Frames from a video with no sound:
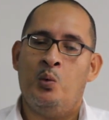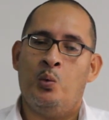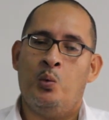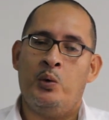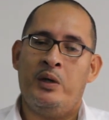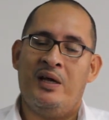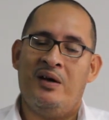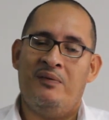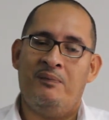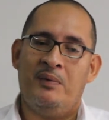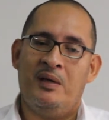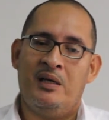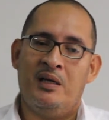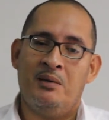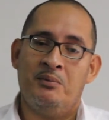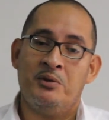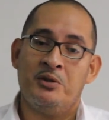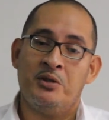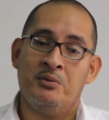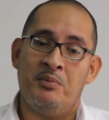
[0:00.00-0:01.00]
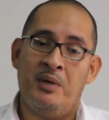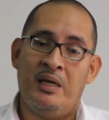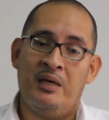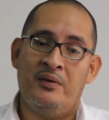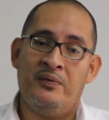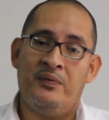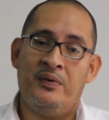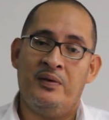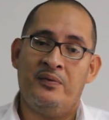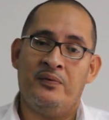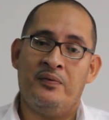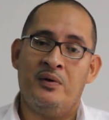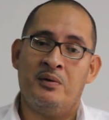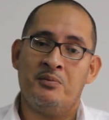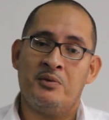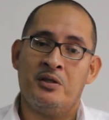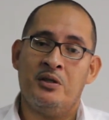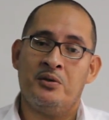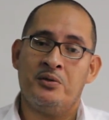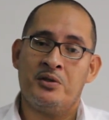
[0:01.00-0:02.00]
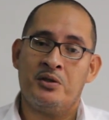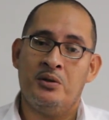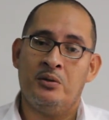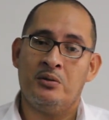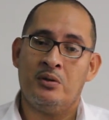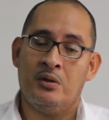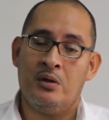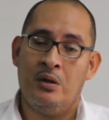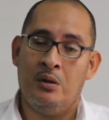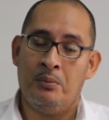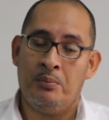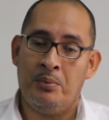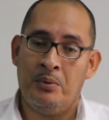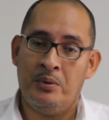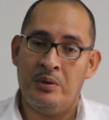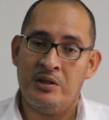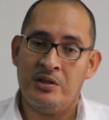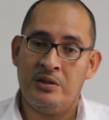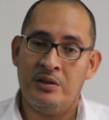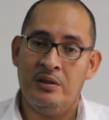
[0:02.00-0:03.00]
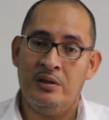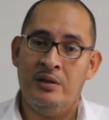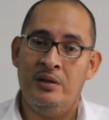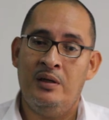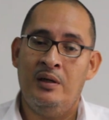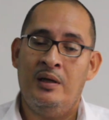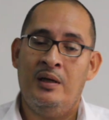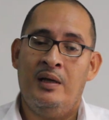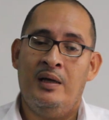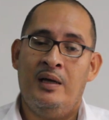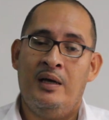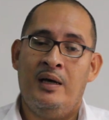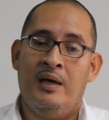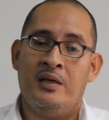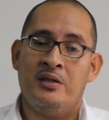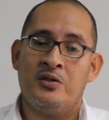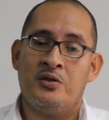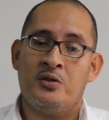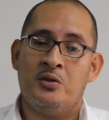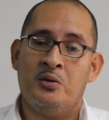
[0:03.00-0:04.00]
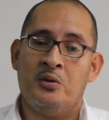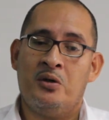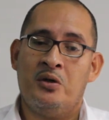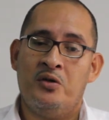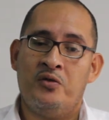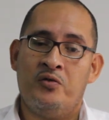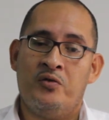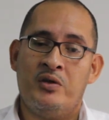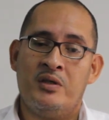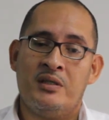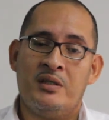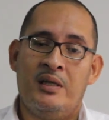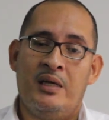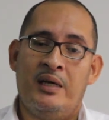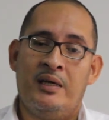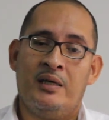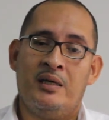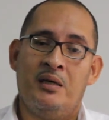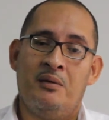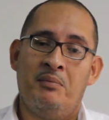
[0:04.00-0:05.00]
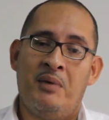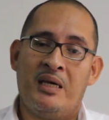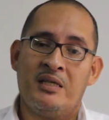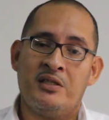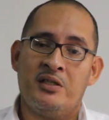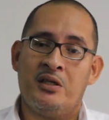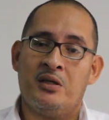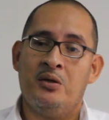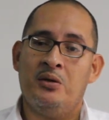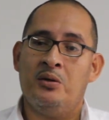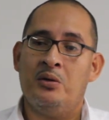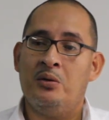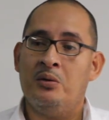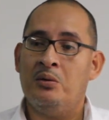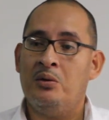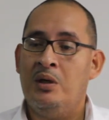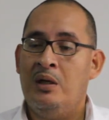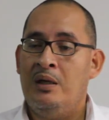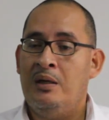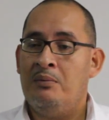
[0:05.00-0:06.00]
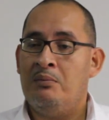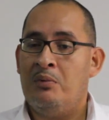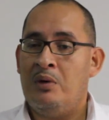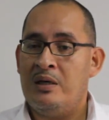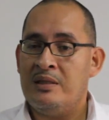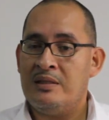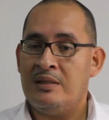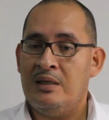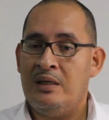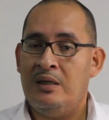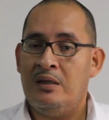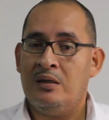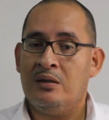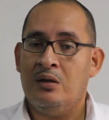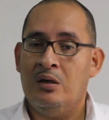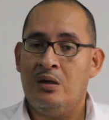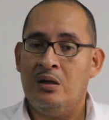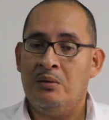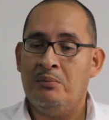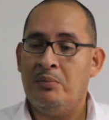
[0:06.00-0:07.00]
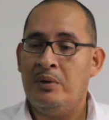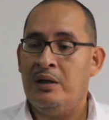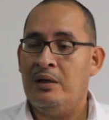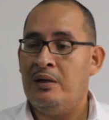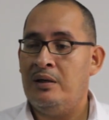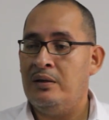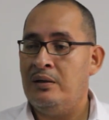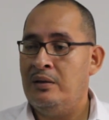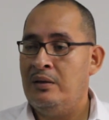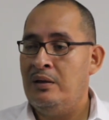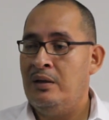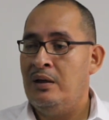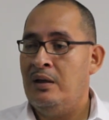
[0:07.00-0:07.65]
We have been able to benefit from South-South cooperation, and so countries like Mexico, Brazil, Colombia,